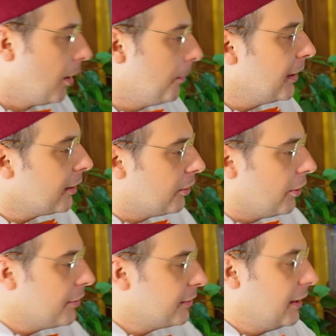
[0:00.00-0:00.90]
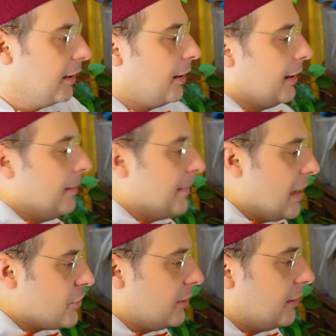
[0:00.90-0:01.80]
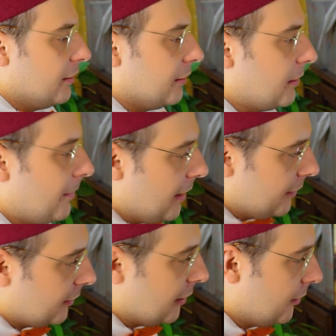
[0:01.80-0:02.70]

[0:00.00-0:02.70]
Because imagine this in the bass.